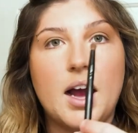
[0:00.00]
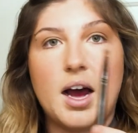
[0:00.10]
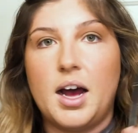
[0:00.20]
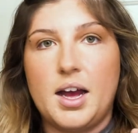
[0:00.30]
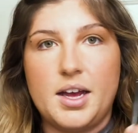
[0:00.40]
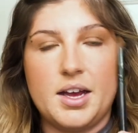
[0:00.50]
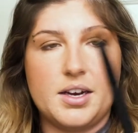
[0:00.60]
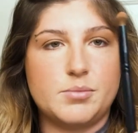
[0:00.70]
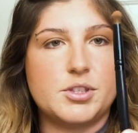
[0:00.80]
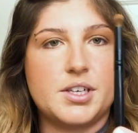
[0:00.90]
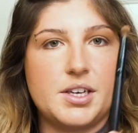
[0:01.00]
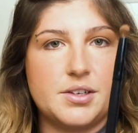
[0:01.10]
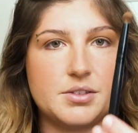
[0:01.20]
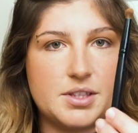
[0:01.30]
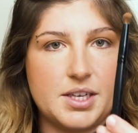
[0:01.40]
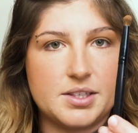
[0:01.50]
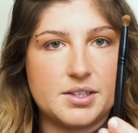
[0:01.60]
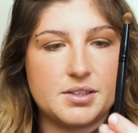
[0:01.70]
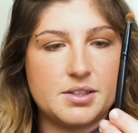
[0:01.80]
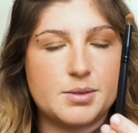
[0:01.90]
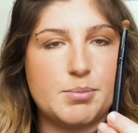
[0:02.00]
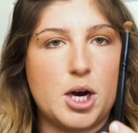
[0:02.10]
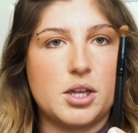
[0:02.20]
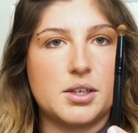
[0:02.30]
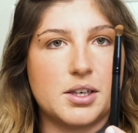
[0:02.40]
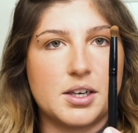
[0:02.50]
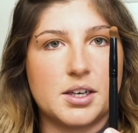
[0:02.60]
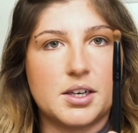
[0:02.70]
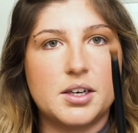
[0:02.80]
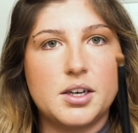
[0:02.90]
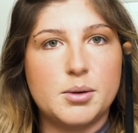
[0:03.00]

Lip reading: eye, and I'm just gonna use this smaller